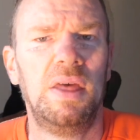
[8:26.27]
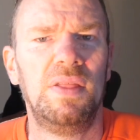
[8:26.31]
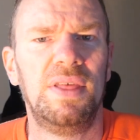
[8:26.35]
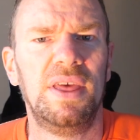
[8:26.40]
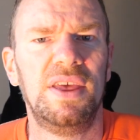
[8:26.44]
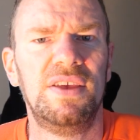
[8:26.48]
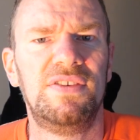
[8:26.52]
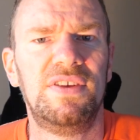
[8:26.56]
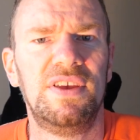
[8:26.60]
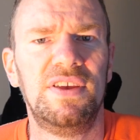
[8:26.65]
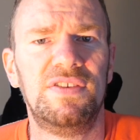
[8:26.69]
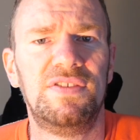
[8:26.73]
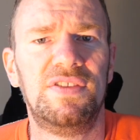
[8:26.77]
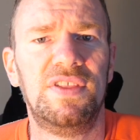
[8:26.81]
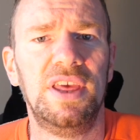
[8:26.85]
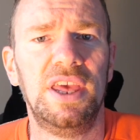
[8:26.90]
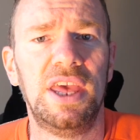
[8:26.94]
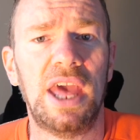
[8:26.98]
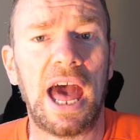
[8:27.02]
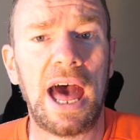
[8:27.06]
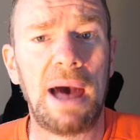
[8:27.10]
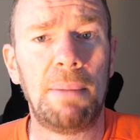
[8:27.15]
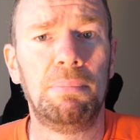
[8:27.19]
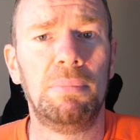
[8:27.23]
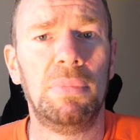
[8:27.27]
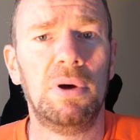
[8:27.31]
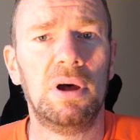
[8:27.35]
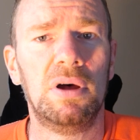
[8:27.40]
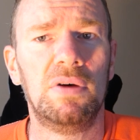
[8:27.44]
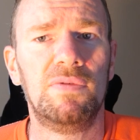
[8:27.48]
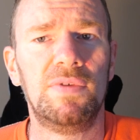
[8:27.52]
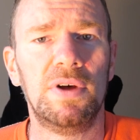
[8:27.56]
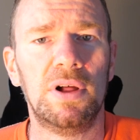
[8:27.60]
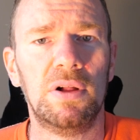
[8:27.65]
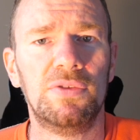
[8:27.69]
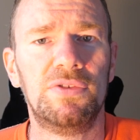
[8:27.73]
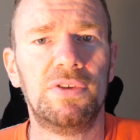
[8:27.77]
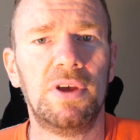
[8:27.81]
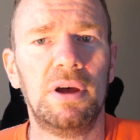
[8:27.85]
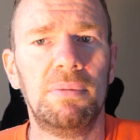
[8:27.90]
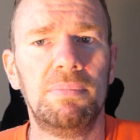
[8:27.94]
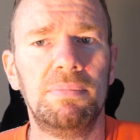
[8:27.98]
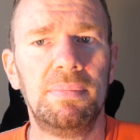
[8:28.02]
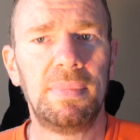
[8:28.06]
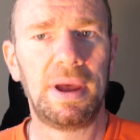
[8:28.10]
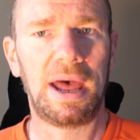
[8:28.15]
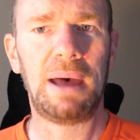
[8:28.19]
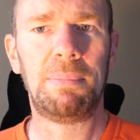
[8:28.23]
This is the amber filter,
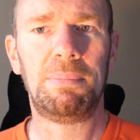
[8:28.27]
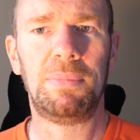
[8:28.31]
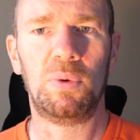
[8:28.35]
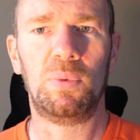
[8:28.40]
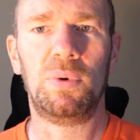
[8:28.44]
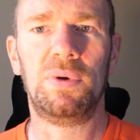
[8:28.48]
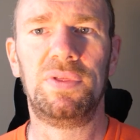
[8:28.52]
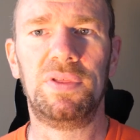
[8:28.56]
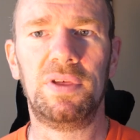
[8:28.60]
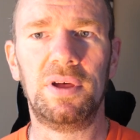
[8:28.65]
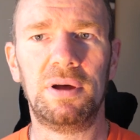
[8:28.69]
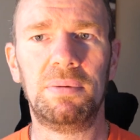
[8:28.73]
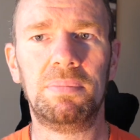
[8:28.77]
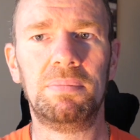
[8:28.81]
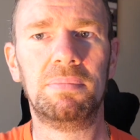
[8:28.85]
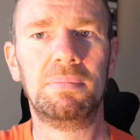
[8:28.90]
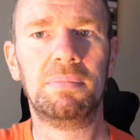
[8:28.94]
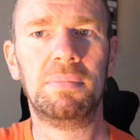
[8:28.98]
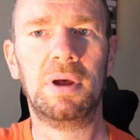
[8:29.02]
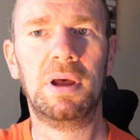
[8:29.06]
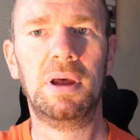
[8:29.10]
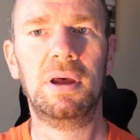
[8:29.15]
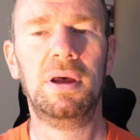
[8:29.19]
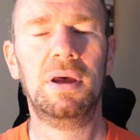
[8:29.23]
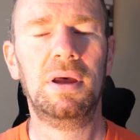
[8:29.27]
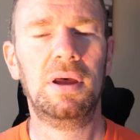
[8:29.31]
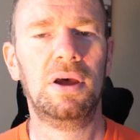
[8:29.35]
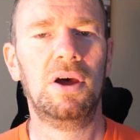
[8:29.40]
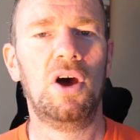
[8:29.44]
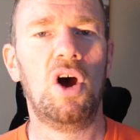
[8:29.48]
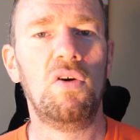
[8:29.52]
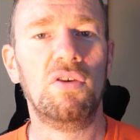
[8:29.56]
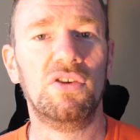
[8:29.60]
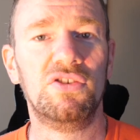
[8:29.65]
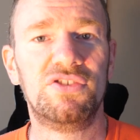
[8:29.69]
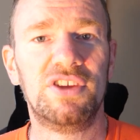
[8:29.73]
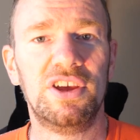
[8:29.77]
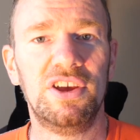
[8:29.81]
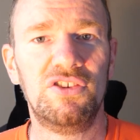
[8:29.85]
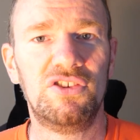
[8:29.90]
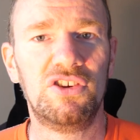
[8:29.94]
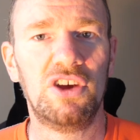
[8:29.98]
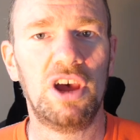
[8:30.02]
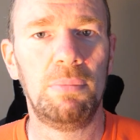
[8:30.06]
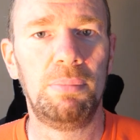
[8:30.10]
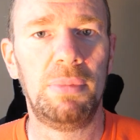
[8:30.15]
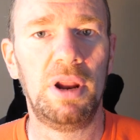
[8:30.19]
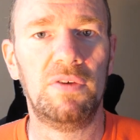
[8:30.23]
amber with the orange
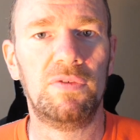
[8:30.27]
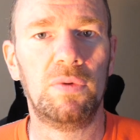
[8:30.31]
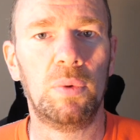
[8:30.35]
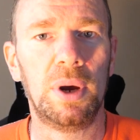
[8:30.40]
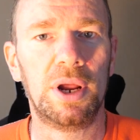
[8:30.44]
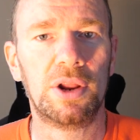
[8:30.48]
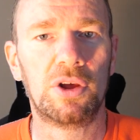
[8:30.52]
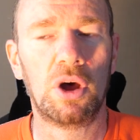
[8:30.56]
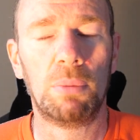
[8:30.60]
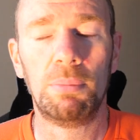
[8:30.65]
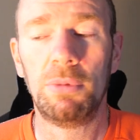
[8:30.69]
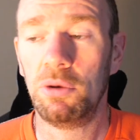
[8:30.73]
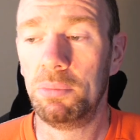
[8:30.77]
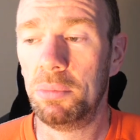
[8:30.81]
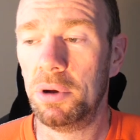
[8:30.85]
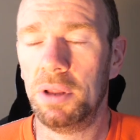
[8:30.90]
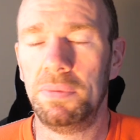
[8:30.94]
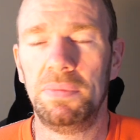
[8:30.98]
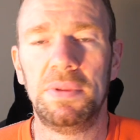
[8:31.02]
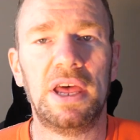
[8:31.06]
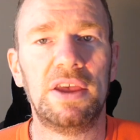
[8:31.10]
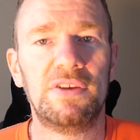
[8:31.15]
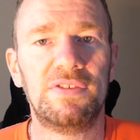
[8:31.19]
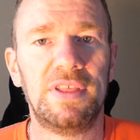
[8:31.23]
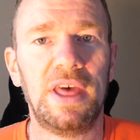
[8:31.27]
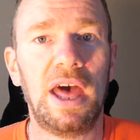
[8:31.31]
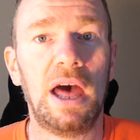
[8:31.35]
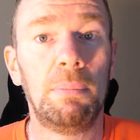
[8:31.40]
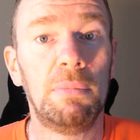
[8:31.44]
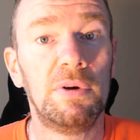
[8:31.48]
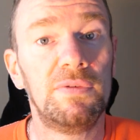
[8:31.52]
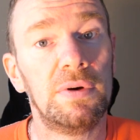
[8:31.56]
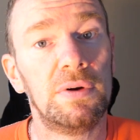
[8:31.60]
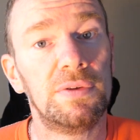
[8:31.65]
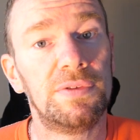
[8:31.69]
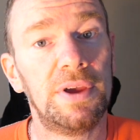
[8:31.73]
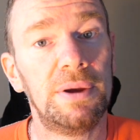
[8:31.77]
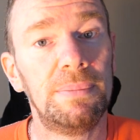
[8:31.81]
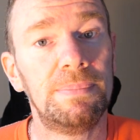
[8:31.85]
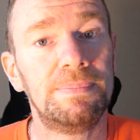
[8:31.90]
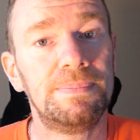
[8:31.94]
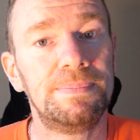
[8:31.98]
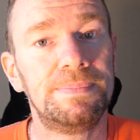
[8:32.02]
t-shirt, bit of a weird combo, but that's the amber filter.